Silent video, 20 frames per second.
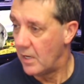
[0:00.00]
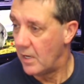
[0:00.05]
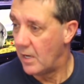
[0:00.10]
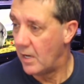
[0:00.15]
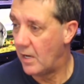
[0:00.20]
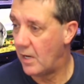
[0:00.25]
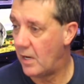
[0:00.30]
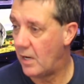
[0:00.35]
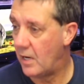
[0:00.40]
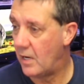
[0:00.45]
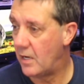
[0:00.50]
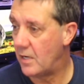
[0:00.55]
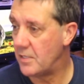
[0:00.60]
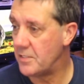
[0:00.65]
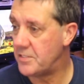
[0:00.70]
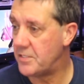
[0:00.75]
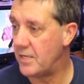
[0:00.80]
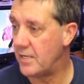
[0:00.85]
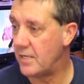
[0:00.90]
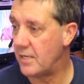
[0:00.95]

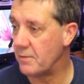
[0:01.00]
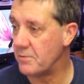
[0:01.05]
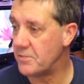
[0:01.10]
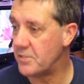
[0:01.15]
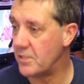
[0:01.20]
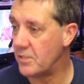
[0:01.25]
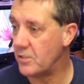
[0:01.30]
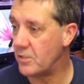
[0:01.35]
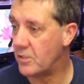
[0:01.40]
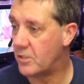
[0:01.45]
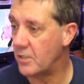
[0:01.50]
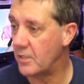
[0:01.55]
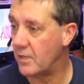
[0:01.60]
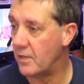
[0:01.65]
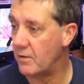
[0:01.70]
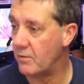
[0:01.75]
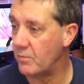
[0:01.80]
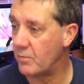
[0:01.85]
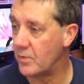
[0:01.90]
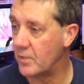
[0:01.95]
Setting up so you could have